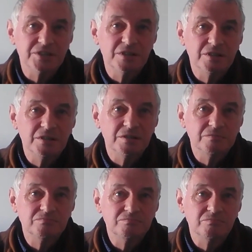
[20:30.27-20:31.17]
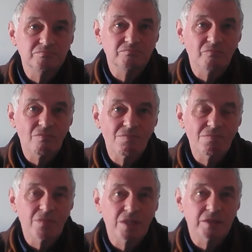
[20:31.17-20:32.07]
that there was bailiffs
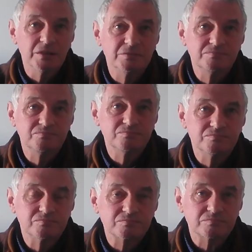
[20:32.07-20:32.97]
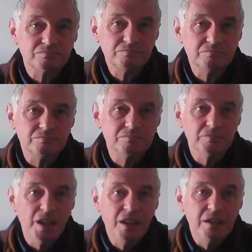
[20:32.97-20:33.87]
coming to do you in
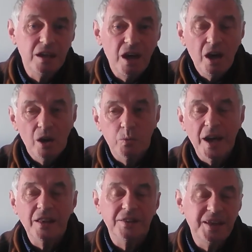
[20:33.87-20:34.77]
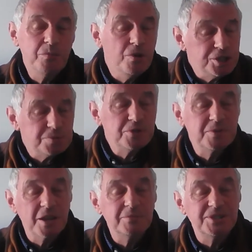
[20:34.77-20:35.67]
today. Well, they were supposed to be
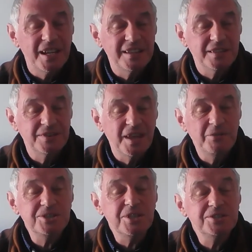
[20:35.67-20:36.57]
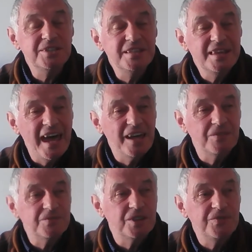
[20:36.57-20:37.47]
coming today. There is a delay.
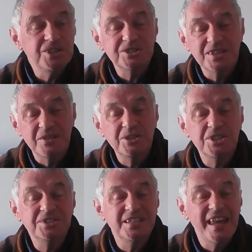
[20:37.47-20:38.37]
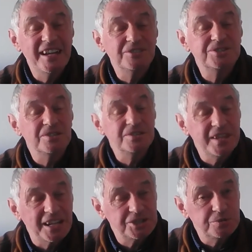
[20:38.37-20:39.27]
Officially, there is a delay until
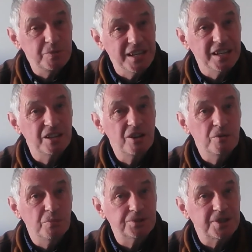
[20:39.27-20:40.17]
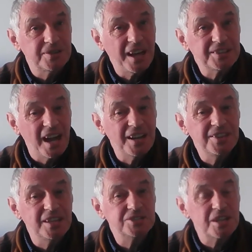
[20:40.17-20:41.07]
next week. But that, I think,
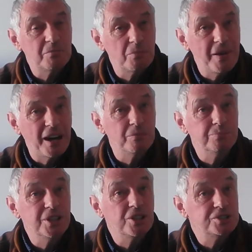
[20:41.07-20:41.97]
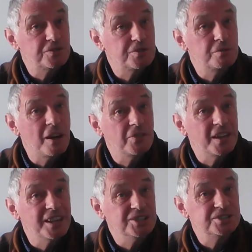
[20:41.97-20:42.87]
has come about because of the
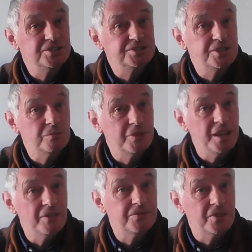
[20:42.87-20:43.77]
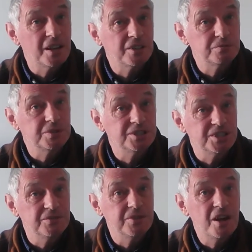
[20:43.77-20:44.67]
revelations that we have
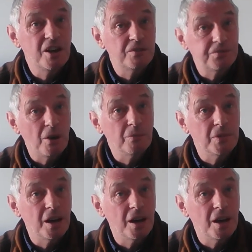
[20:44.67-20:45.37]
received from